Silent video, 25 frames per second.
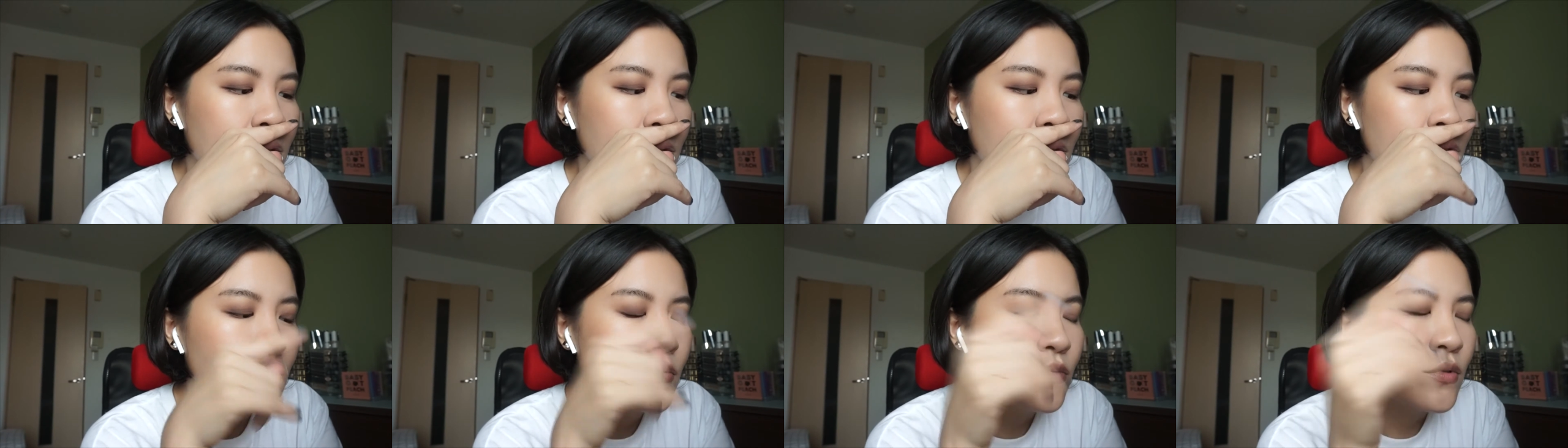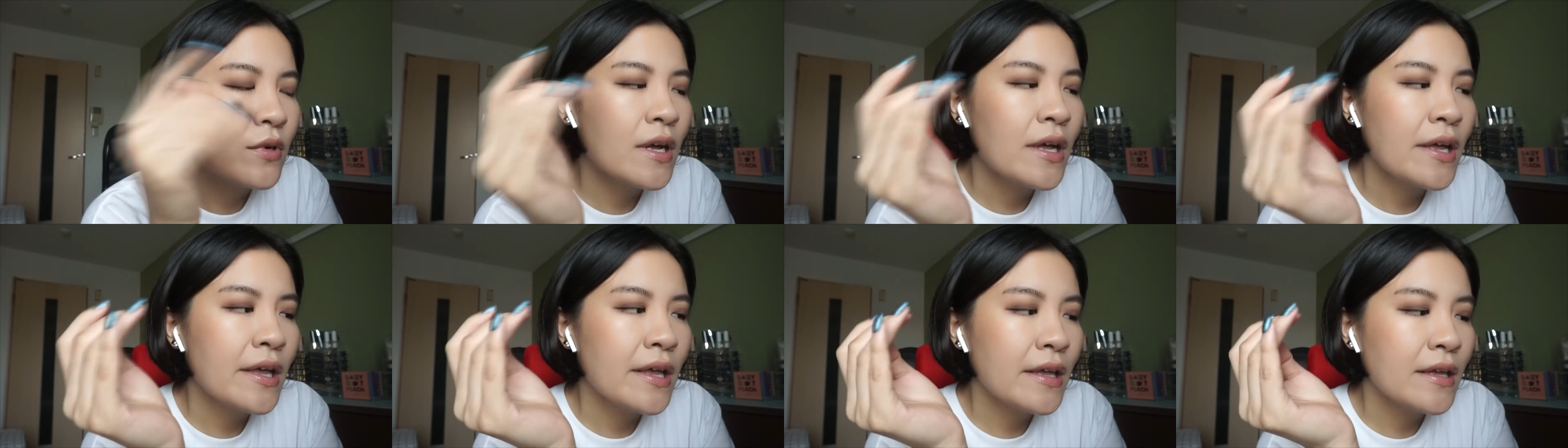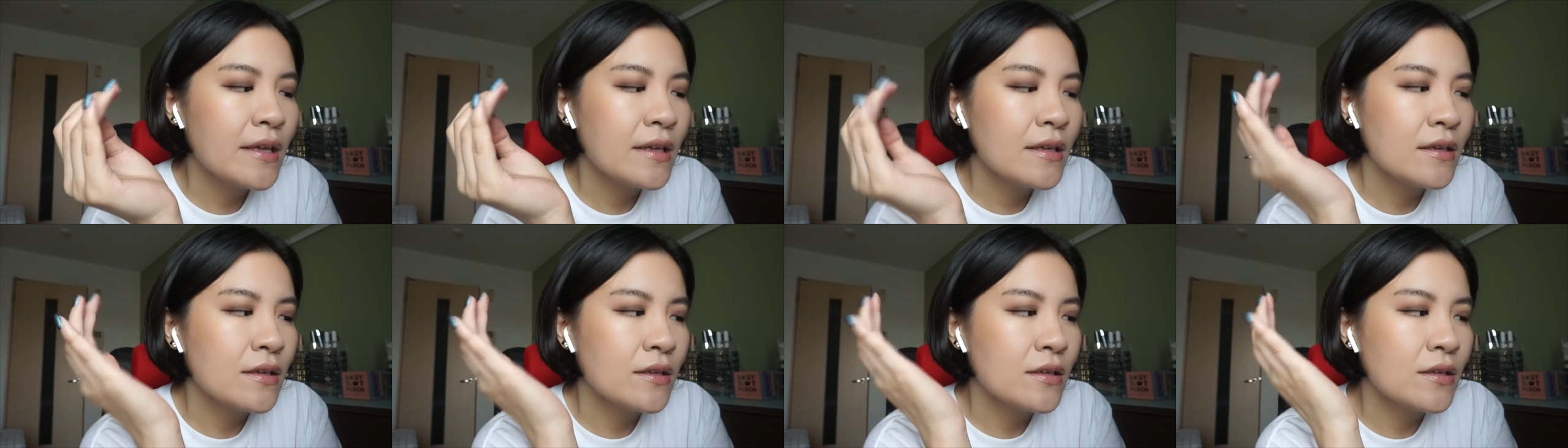do
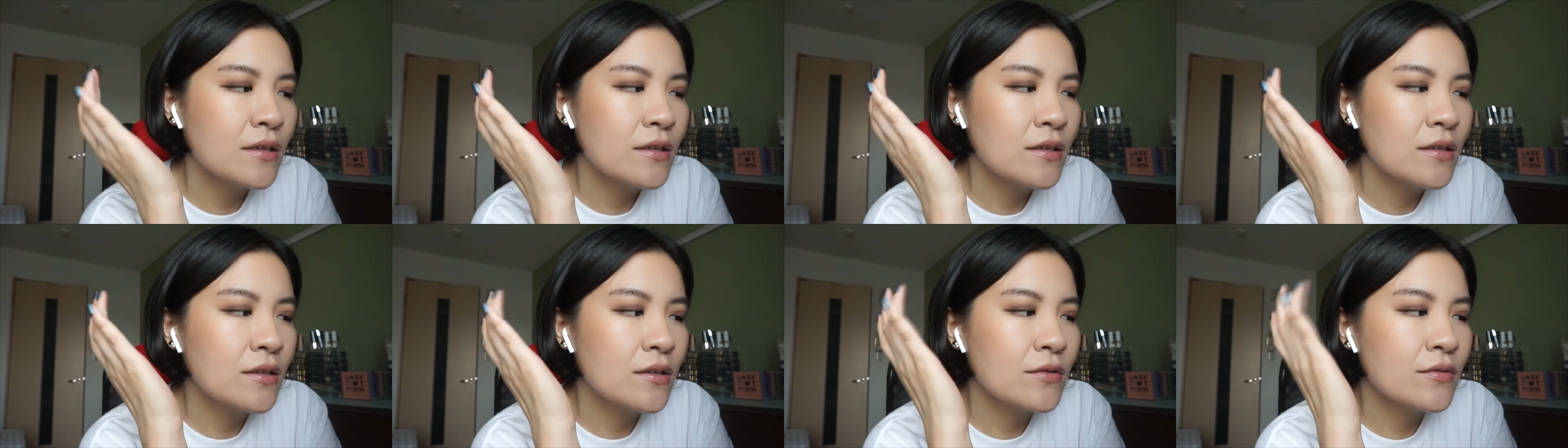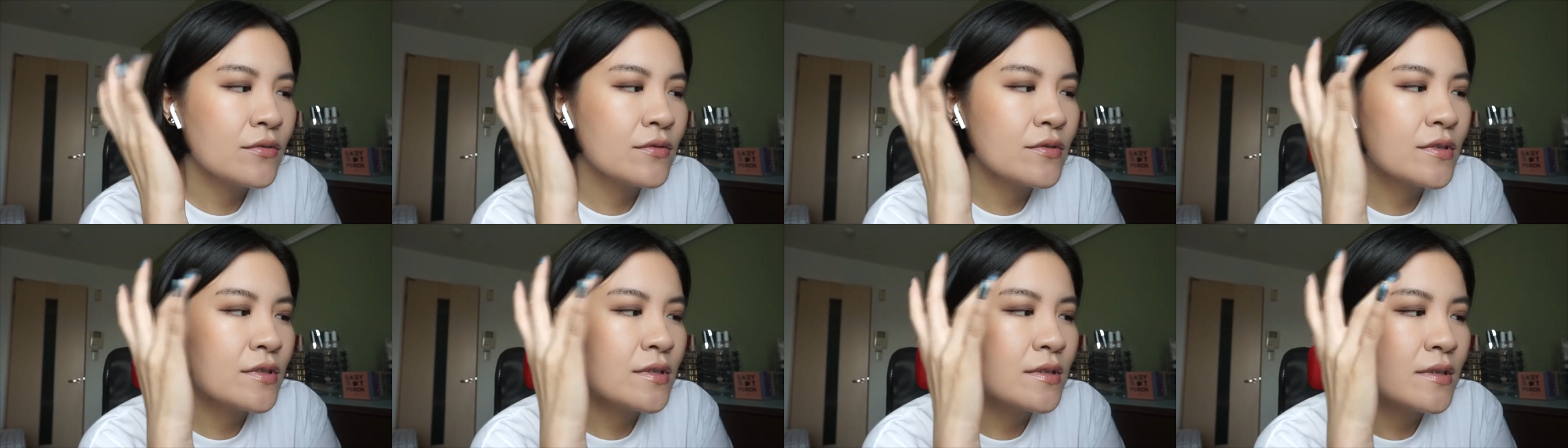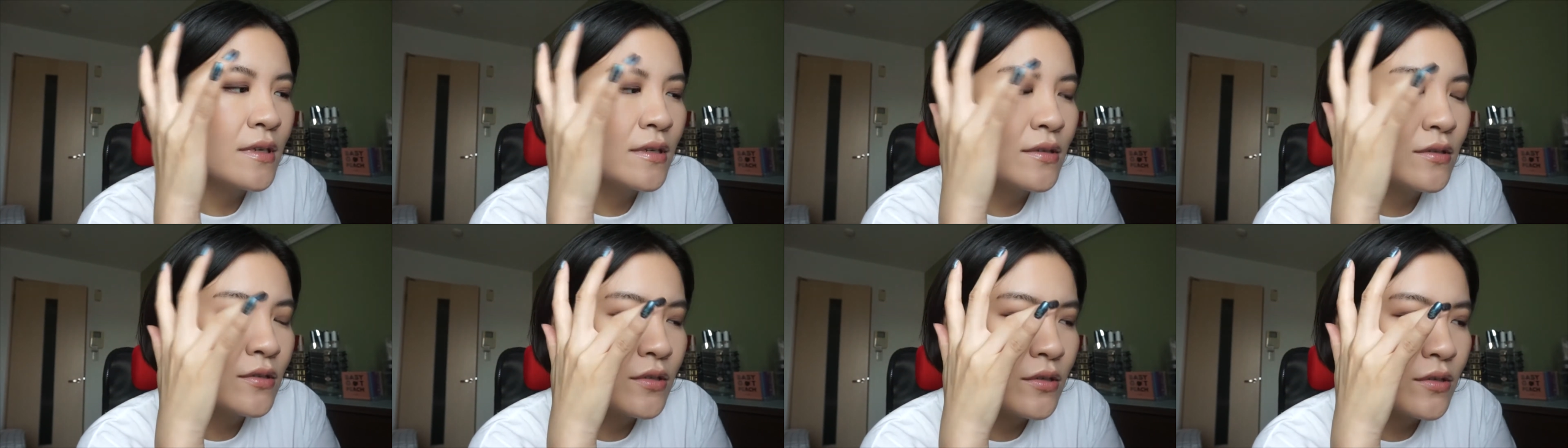I use
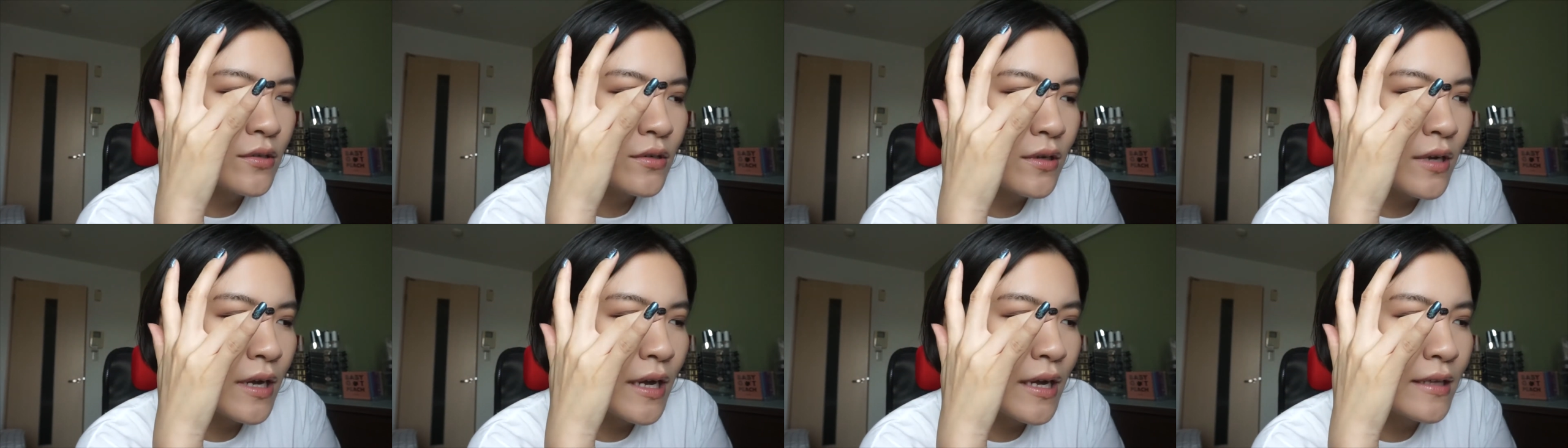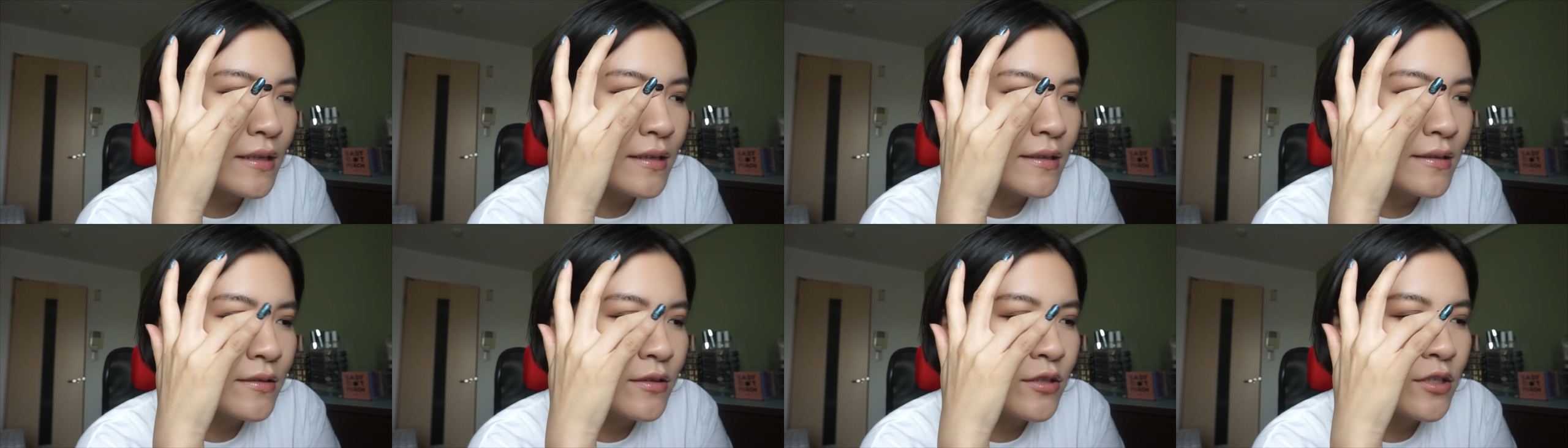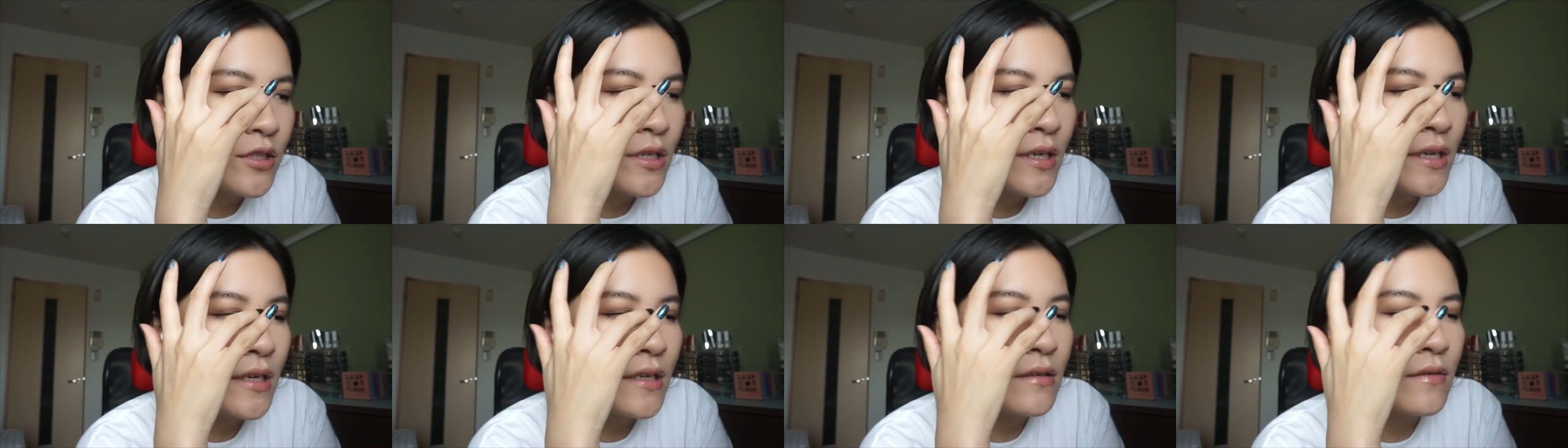center eyelid
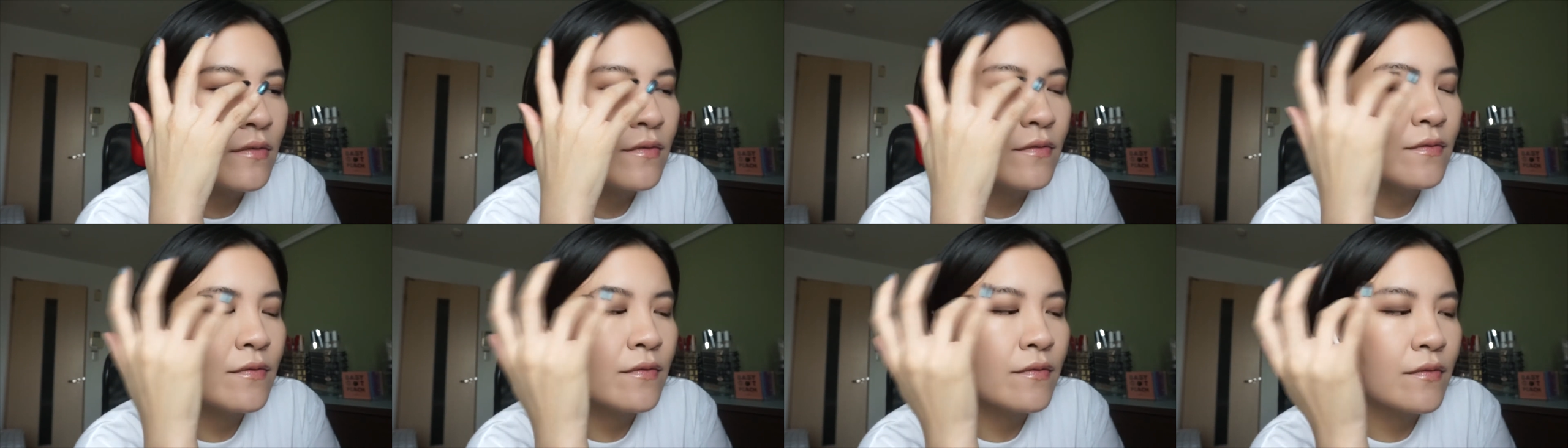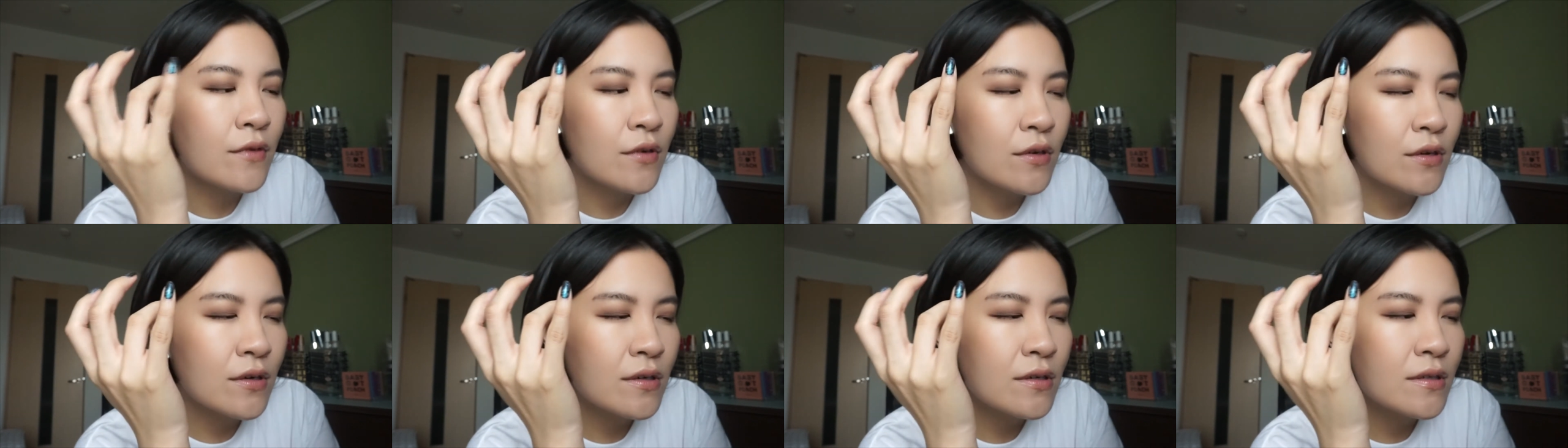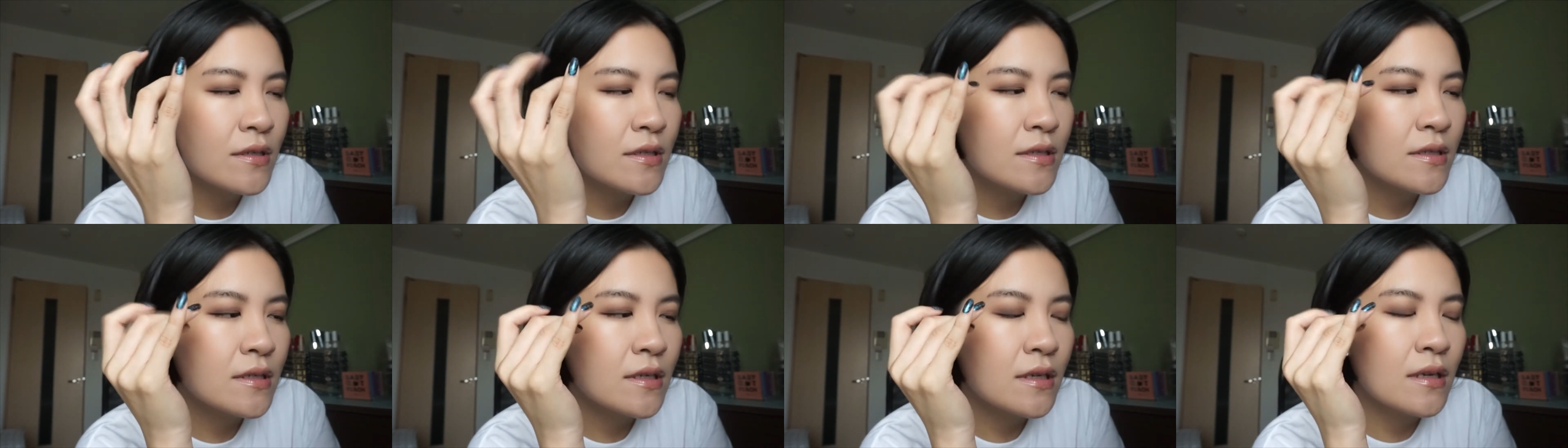shade
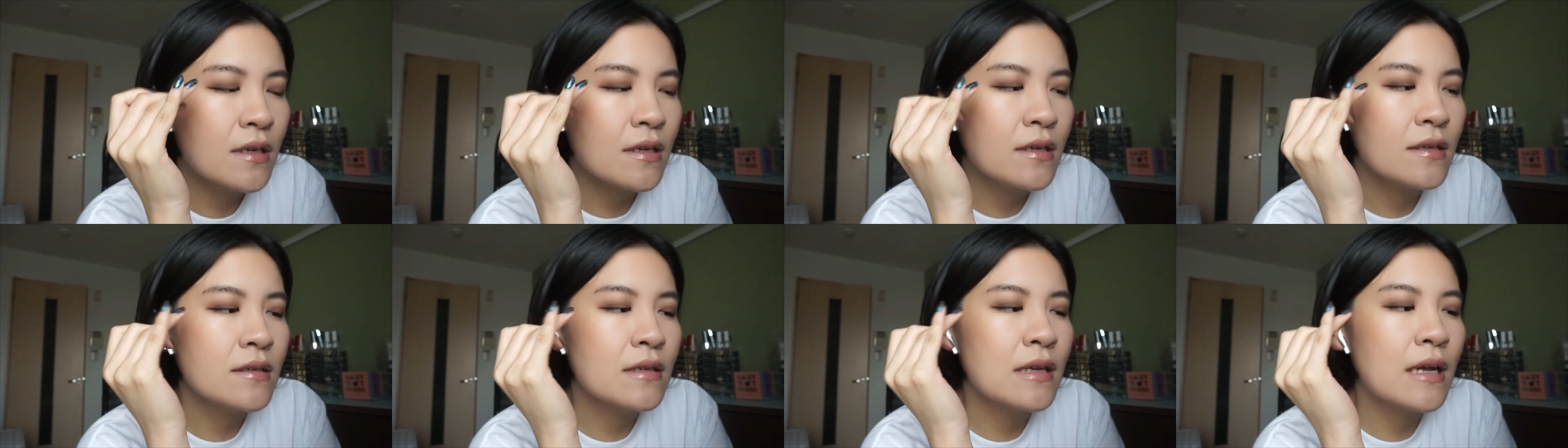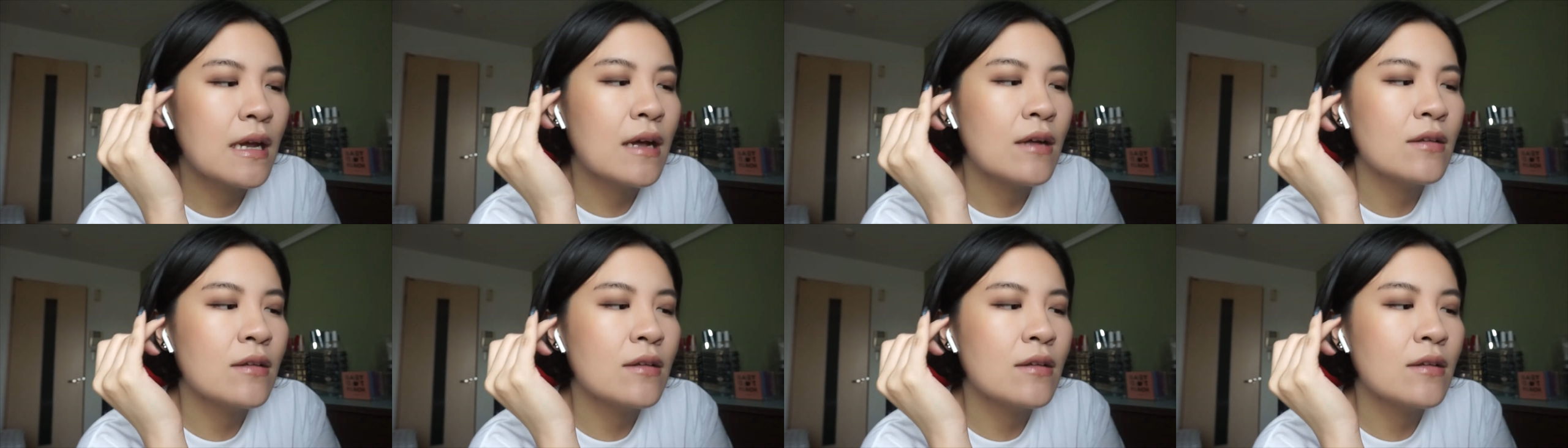first and